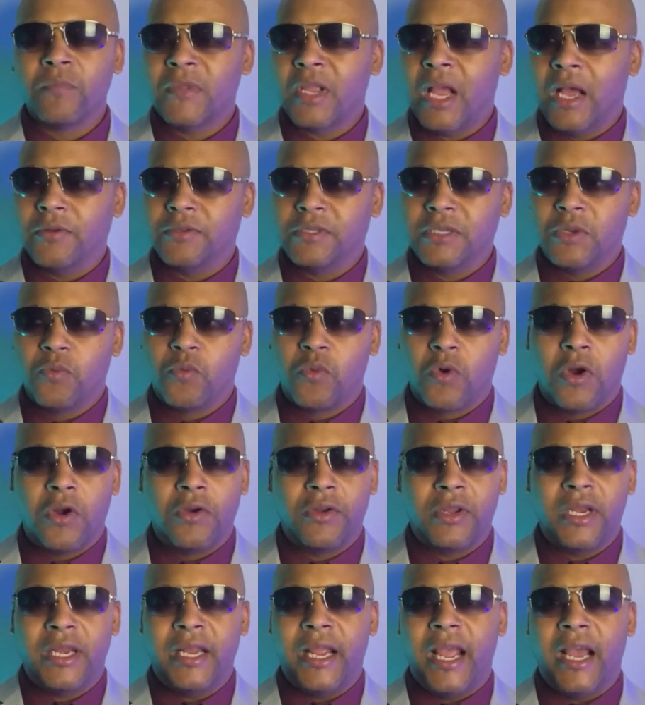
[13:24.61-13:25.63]
I was at work
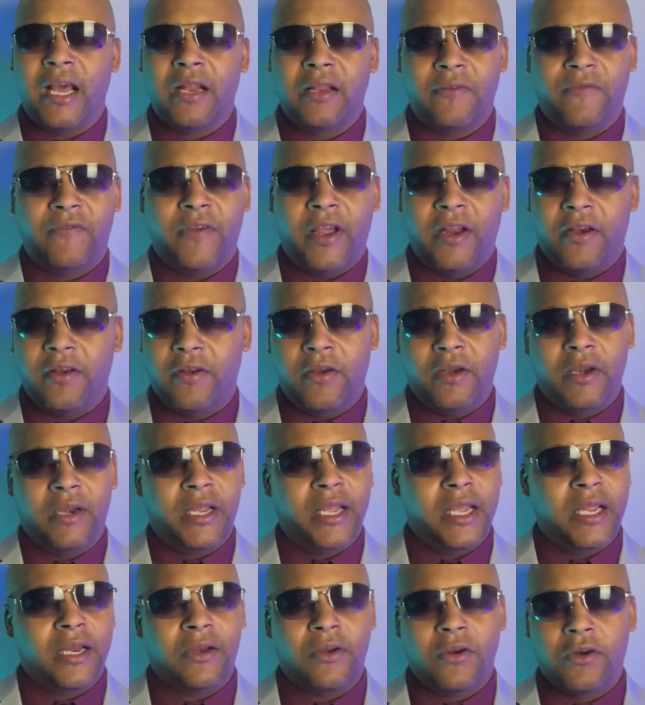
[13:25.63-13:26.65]
in the elevator, and
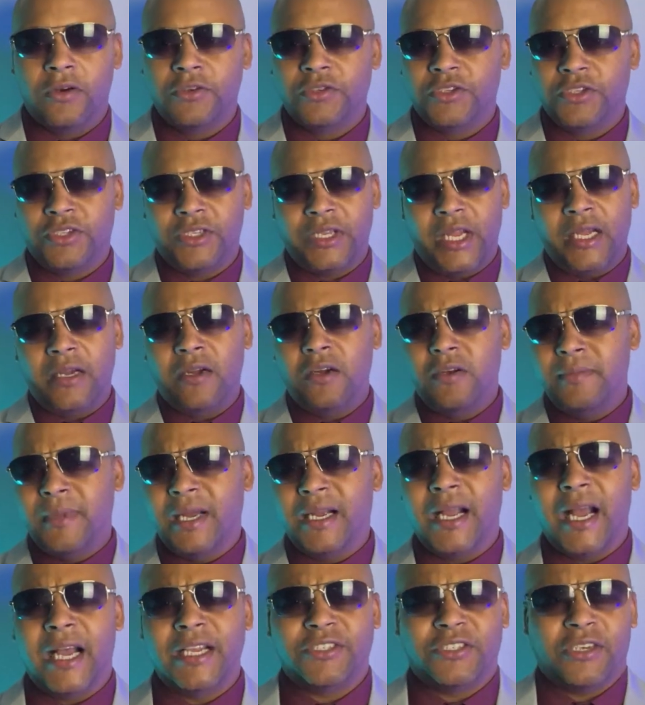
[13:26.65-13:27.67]
again, the girl was just like, oh my
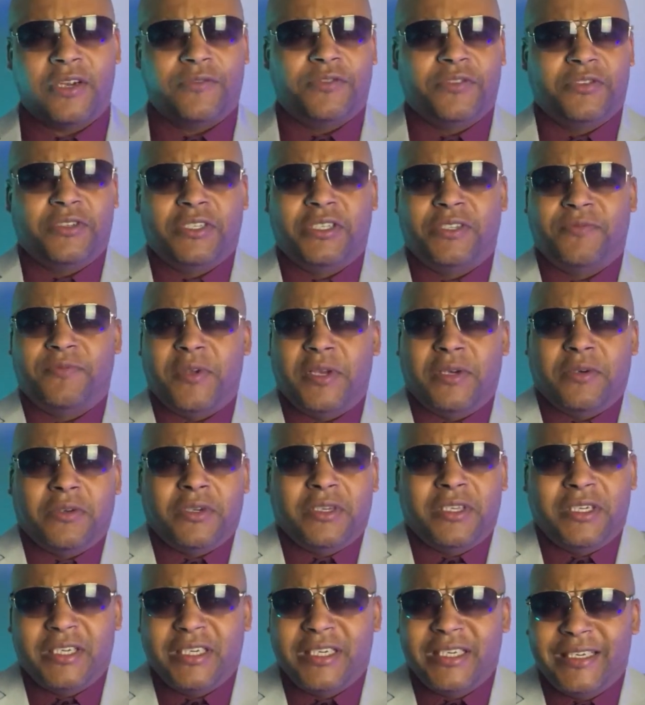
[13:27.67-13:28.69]
gosh, you just smell
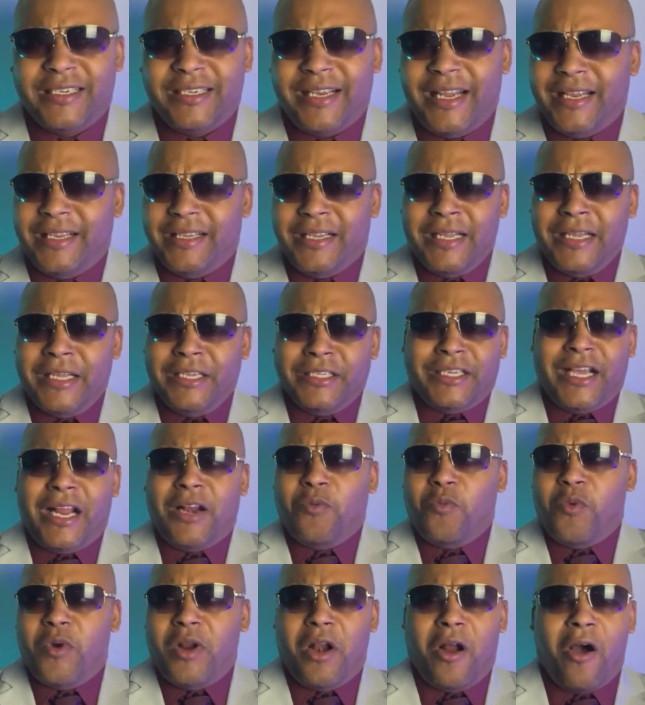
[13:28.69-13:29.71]
good, and kind of
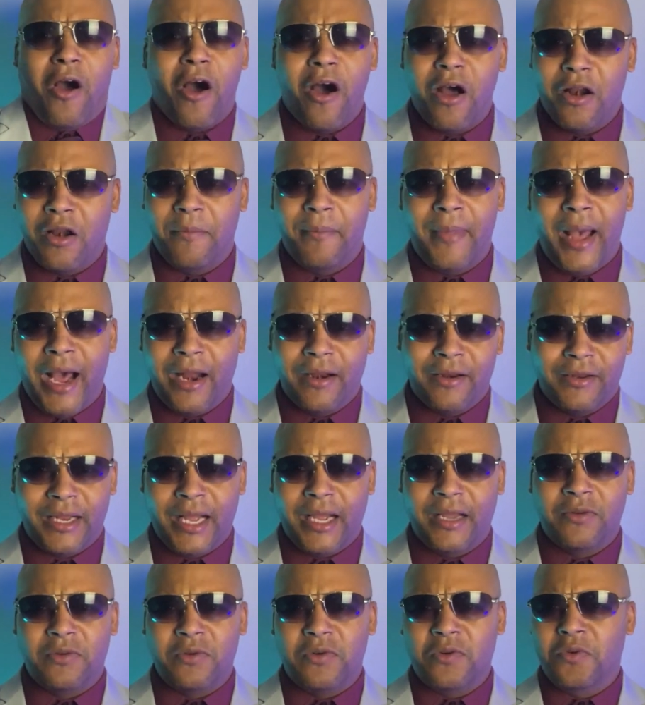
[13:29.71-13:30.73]
went on about it,
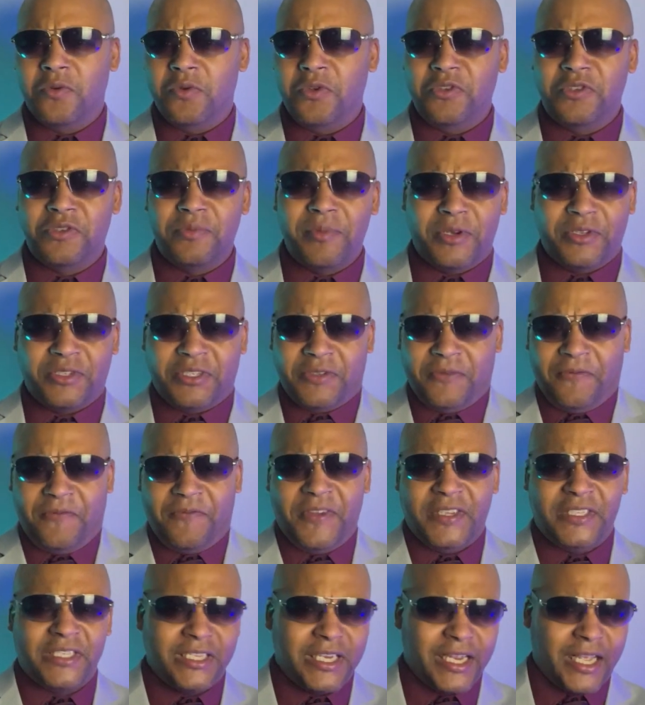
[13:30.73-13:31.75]
like, oh, you smell
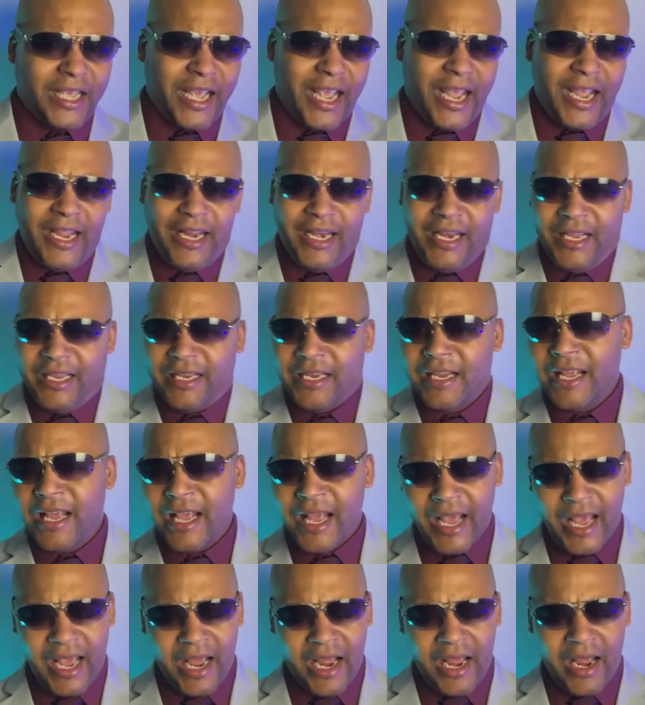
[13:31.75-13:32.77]
sophisticated.
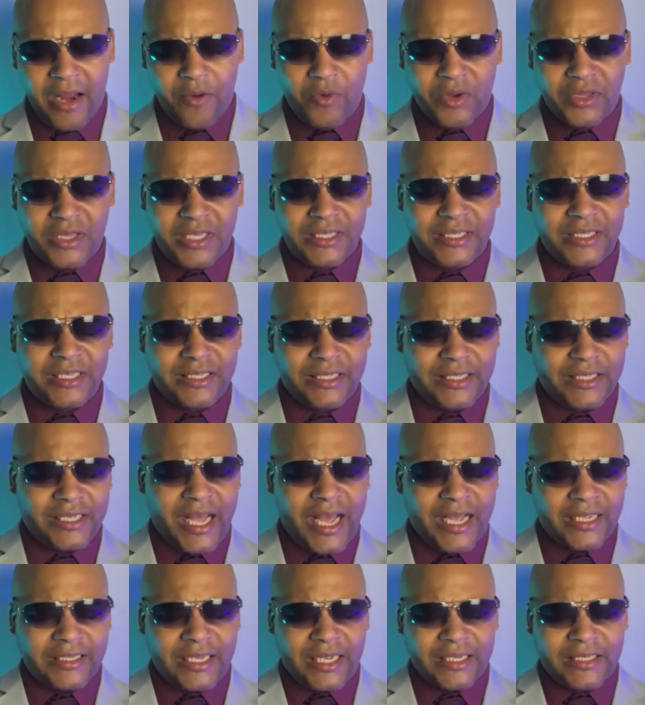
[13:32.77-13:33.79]
And what this is, it
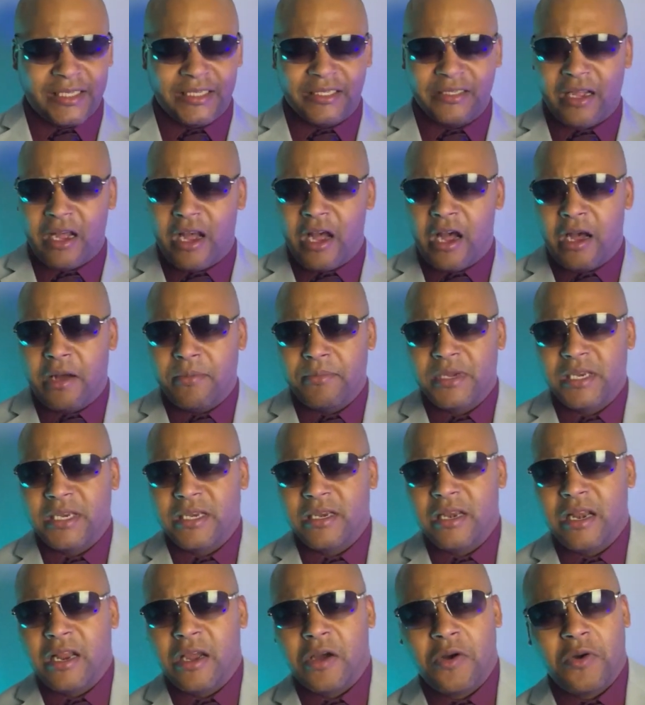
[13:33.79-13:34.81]
has like this
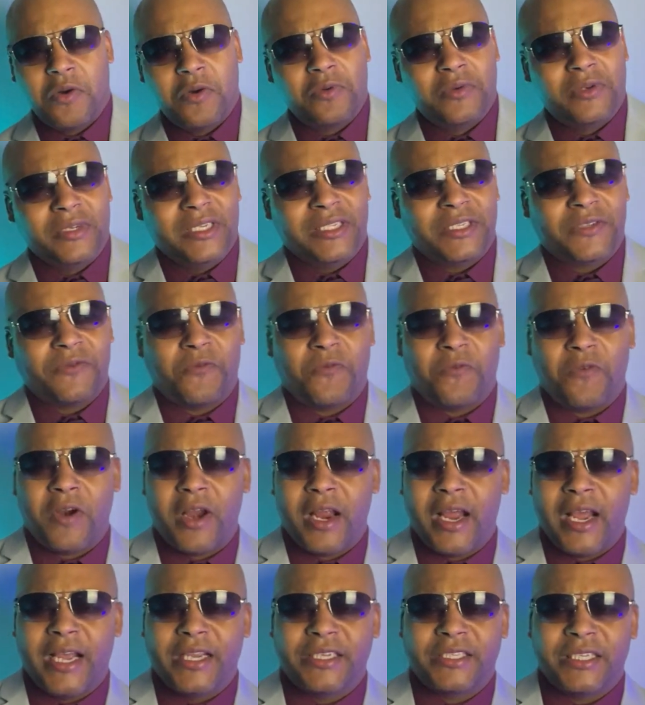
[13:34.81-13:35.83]
almond note, and it's
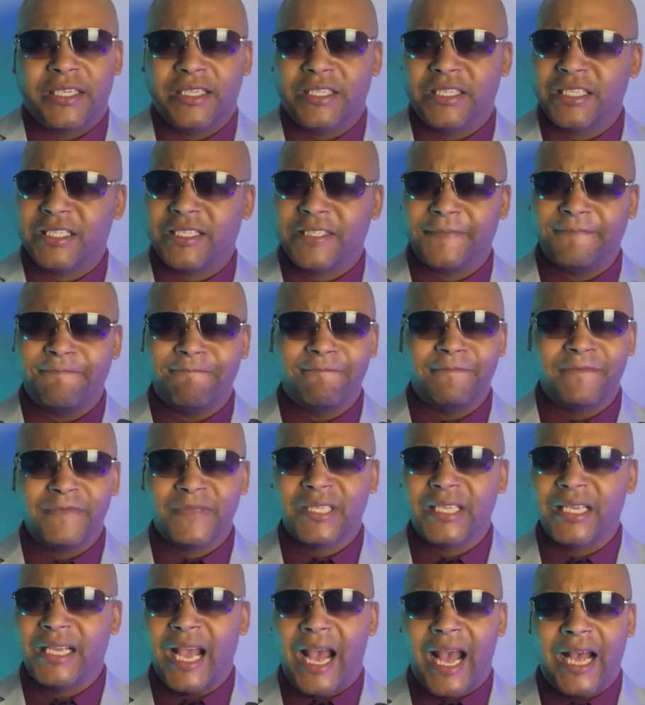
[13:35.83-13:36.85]
fresh, and it just,
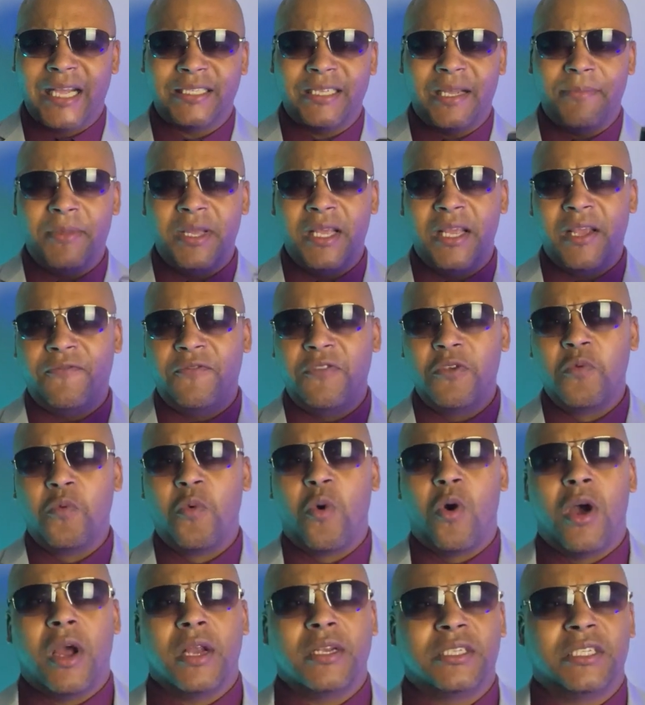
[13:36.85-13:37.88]
guys, I mean, if you
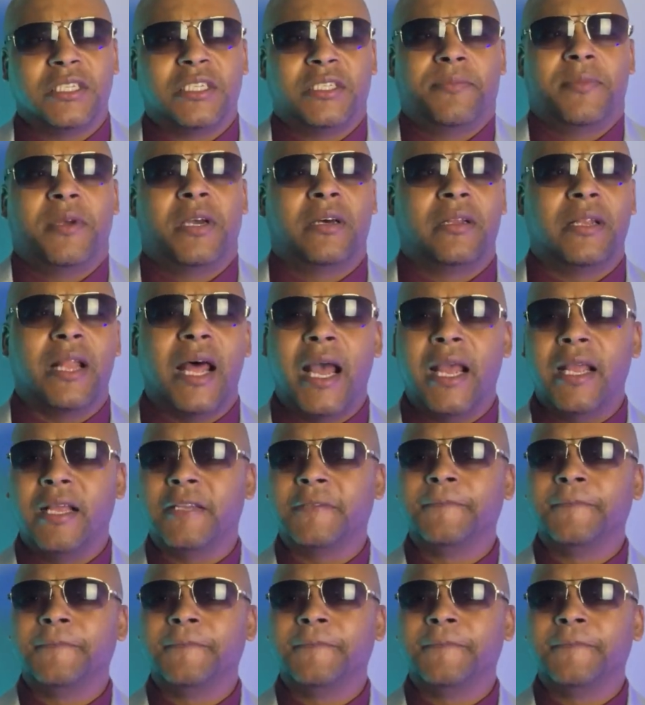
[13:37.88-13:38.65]
want to smell like,